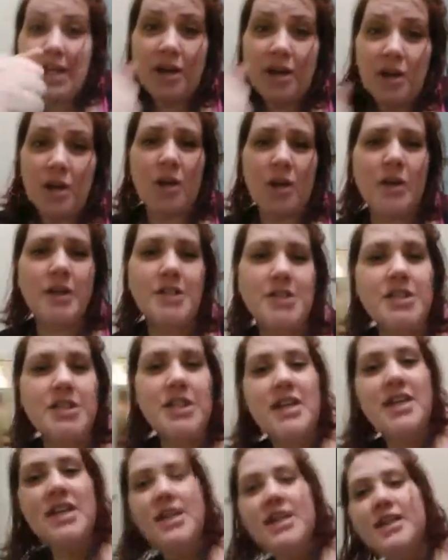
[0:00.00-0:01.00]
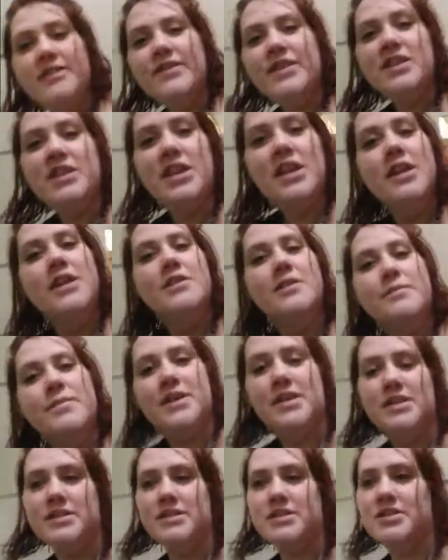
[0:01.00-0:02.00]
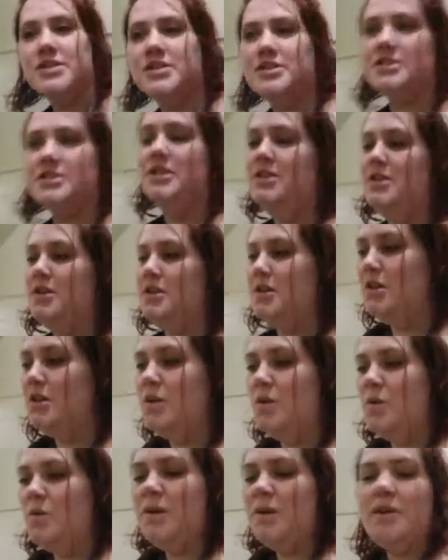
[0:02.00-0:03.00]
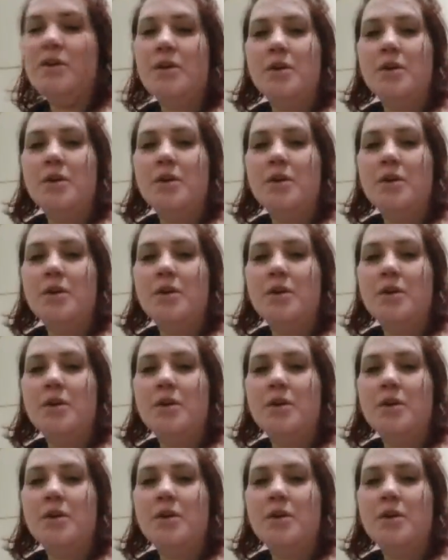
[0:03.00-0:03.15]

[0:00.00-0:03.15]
at her and she can't even take the punch. What a